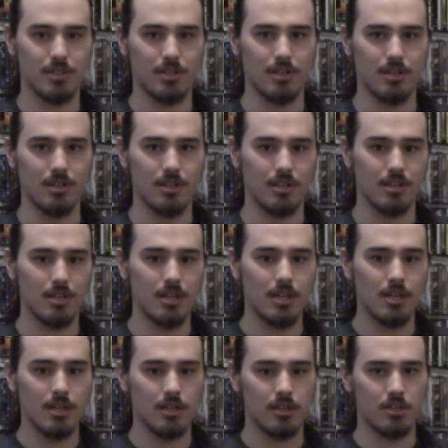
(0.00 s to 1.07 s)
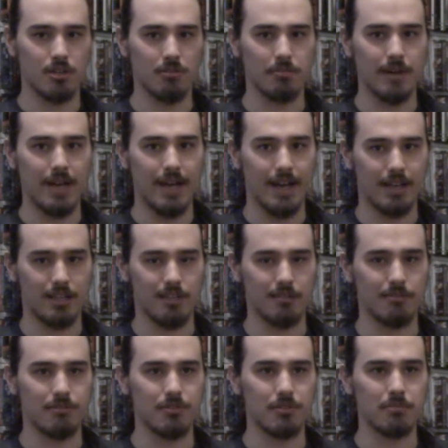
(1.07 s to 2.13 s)
to go back
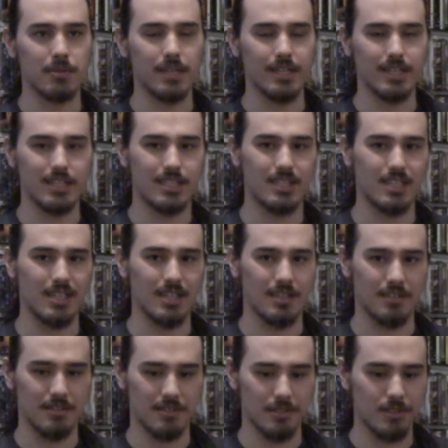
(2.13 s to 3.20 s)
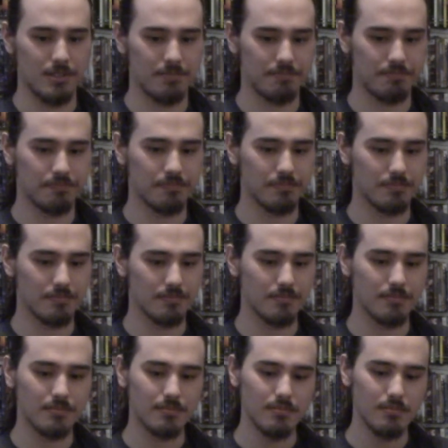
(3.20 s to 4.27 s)
a few minutes and
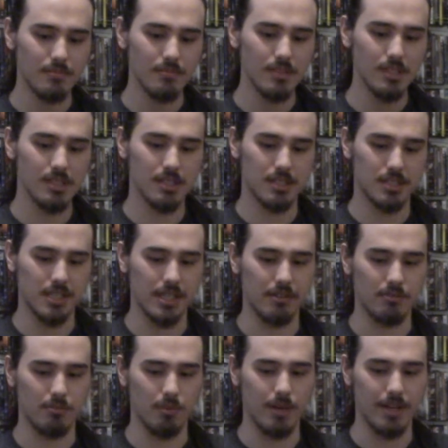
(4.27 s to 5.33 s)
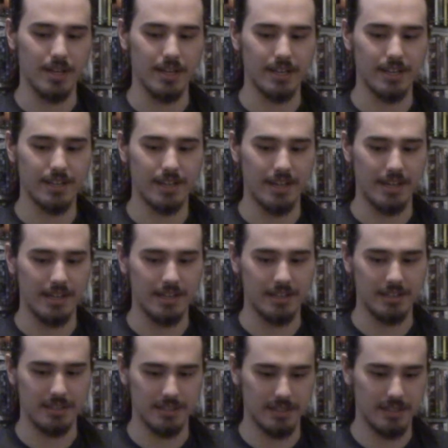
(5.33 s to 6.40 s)
save Wade.
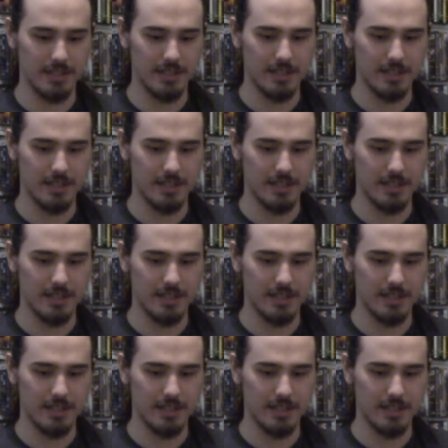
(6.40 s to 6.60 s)
And